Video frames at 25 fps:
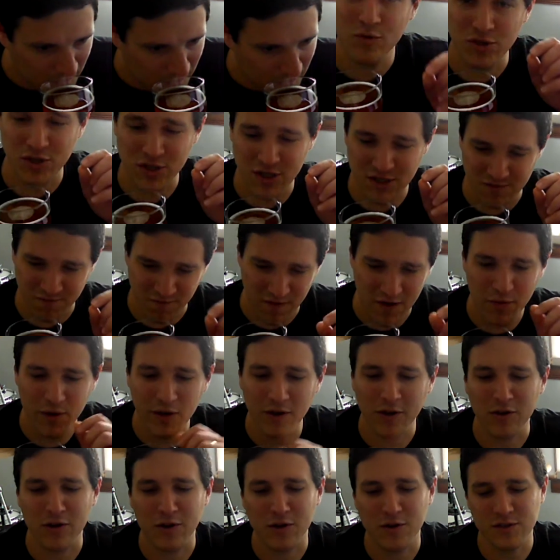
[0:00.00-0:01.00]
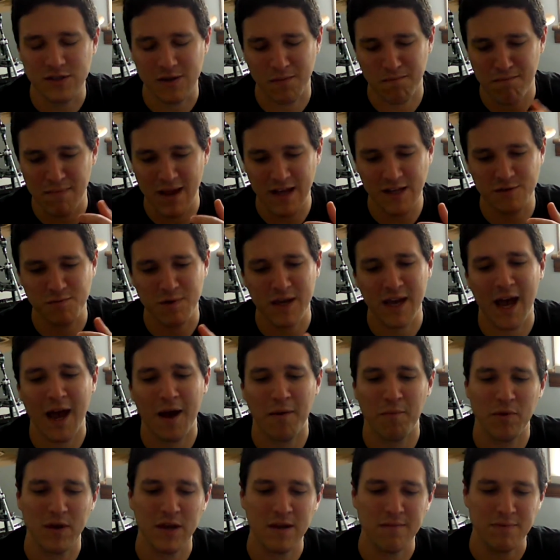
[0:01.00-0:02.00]
which is very good news and makes me
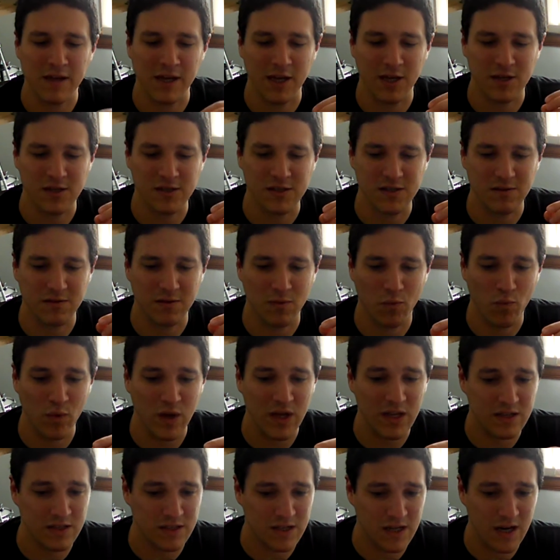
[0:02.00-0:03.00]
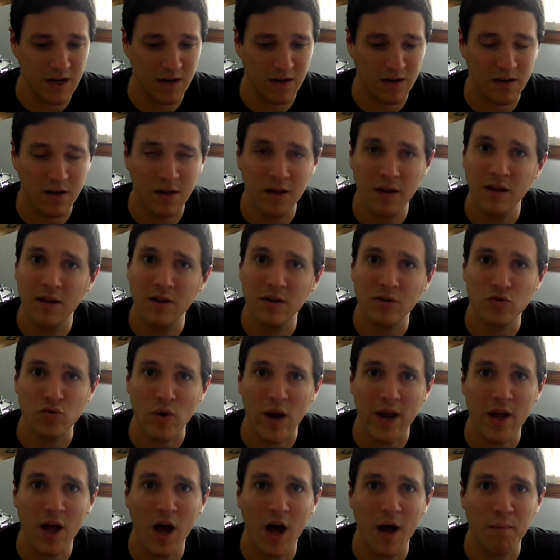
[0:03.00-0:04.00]
happy because we didn't
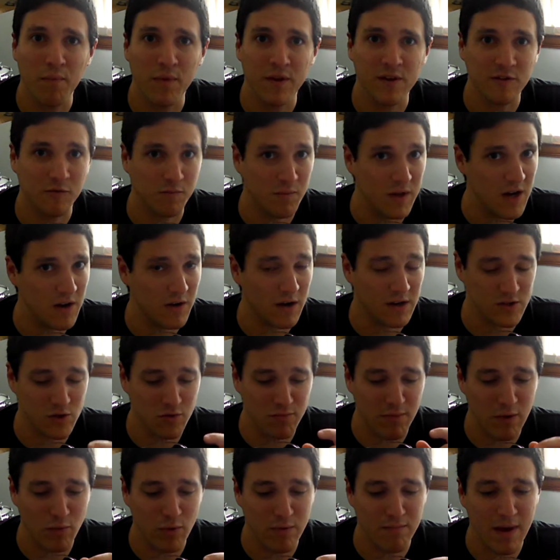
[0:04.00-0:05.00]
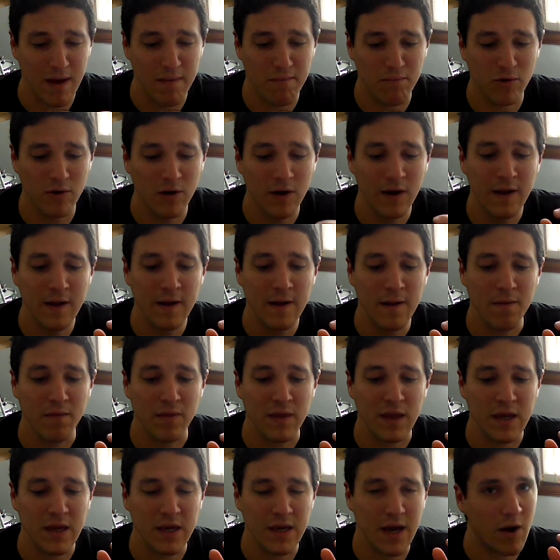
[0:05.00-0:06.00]
dry hop this beer. As you may remember,
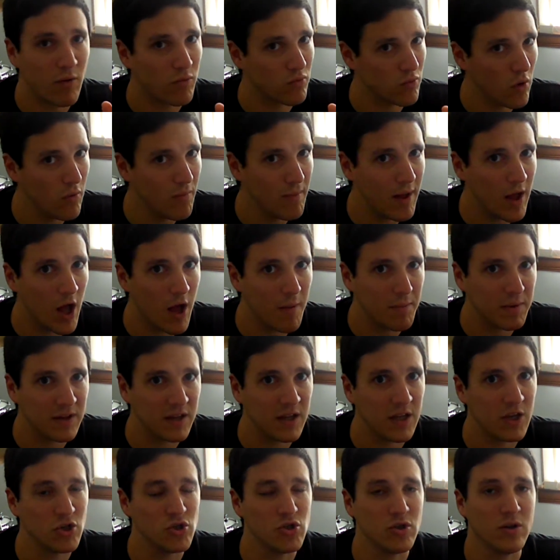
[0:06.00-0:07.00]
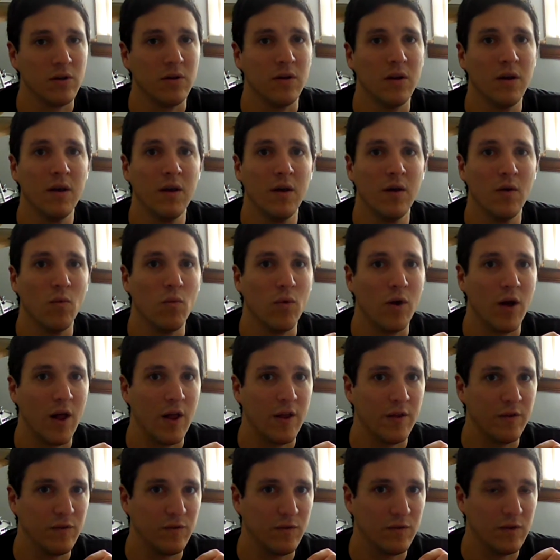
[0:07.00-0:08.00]
the aroma hop edition
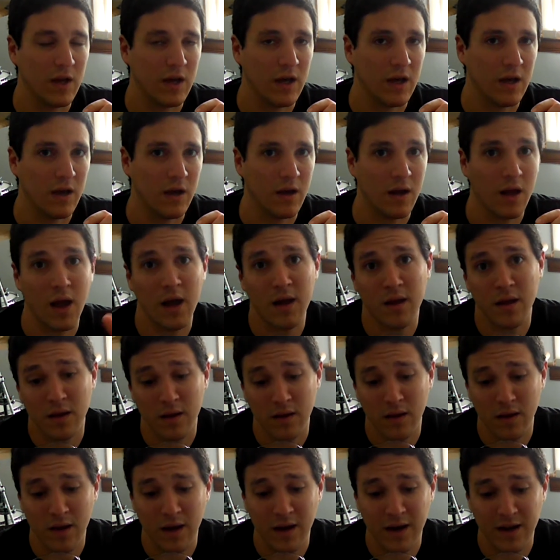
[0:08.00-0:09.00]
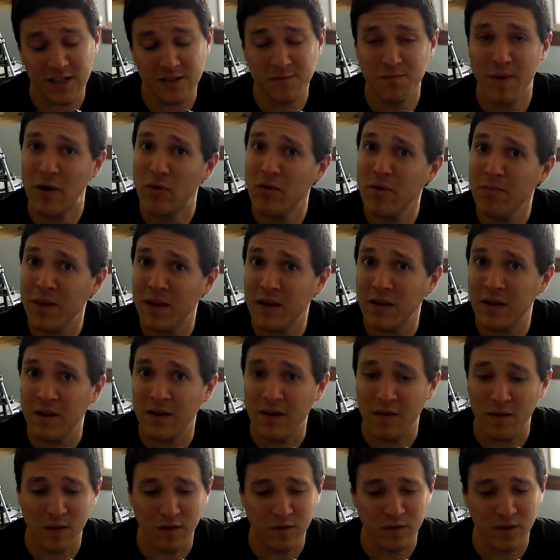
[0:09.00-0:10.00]
was an experiment
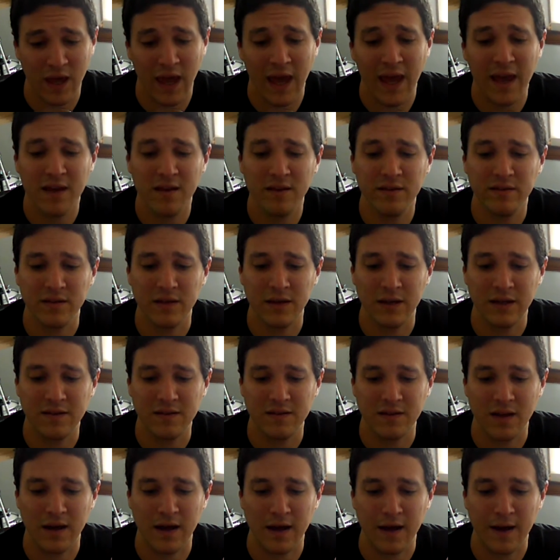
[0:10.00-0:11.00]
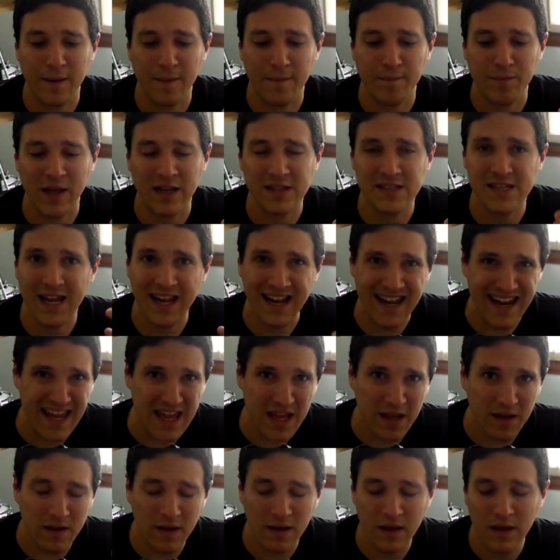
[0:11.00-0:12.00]
in this case. It's a
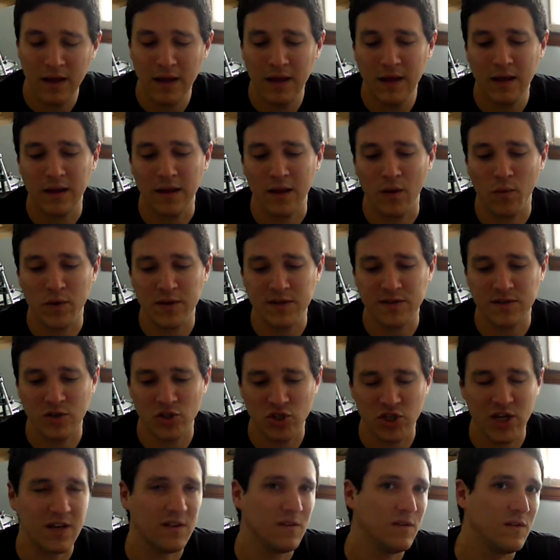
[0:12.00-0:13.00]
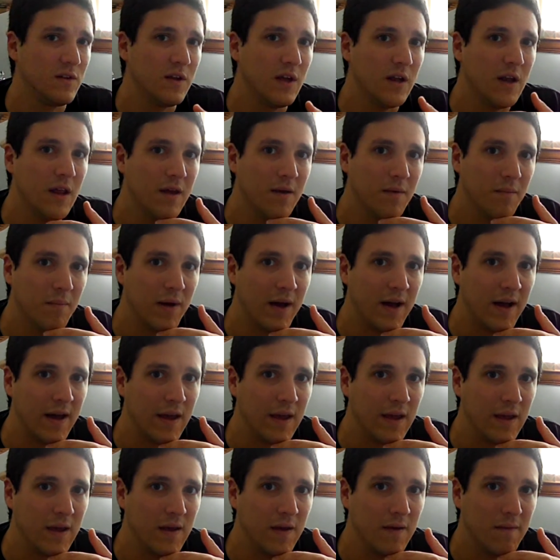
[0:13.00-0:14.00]
technique that was suggested
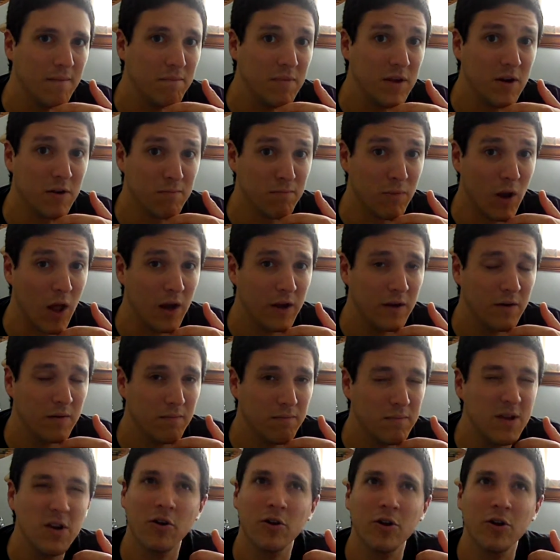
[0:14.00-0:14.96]
by beer goggler,